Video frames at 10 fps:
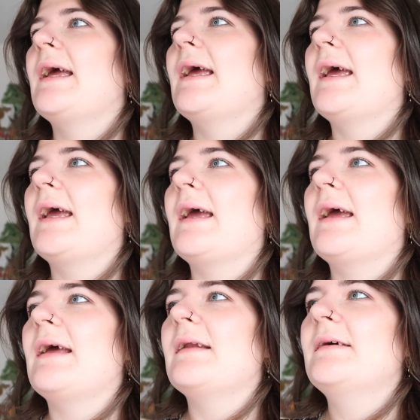
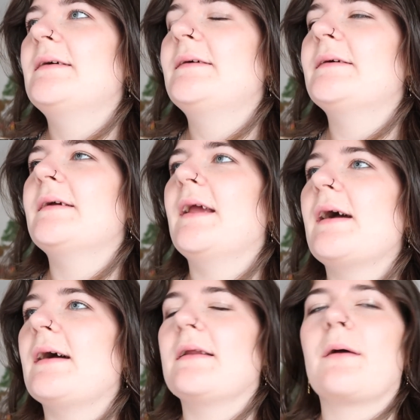and
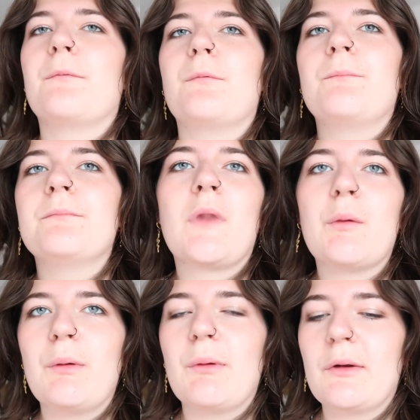yeah, then
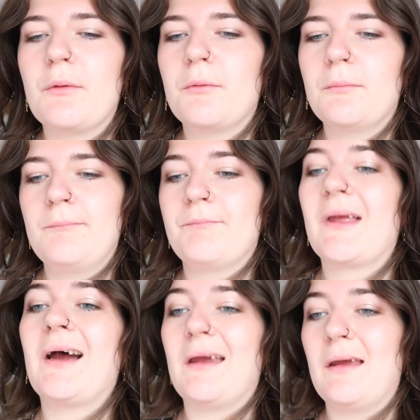we went home.
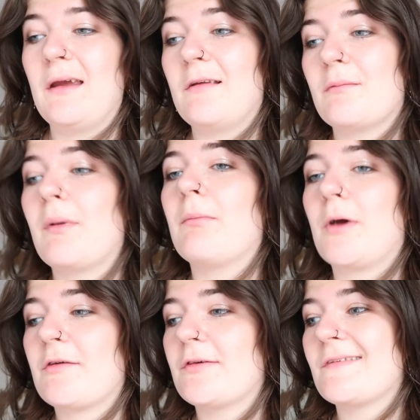I ate my
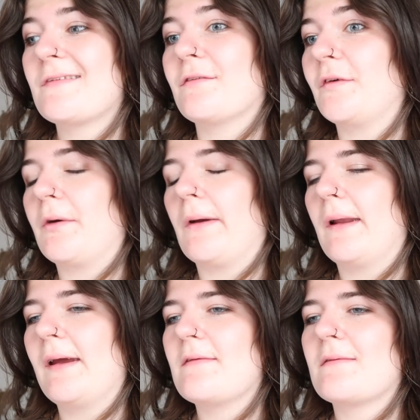breakfast very
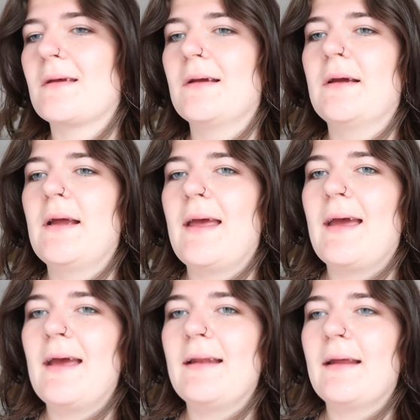late,
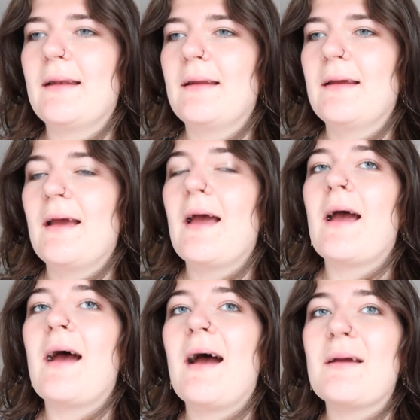and then
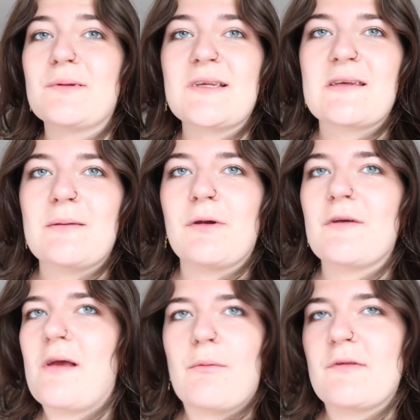I went to sleep
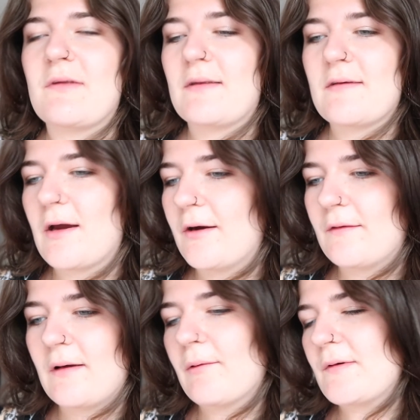because I was dead
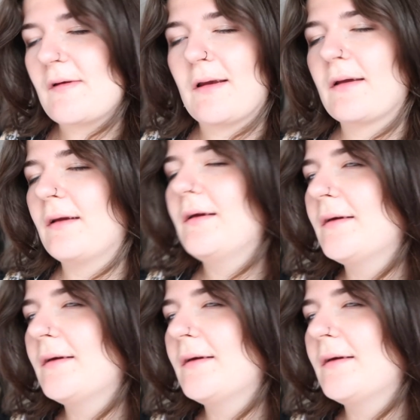tired. I was like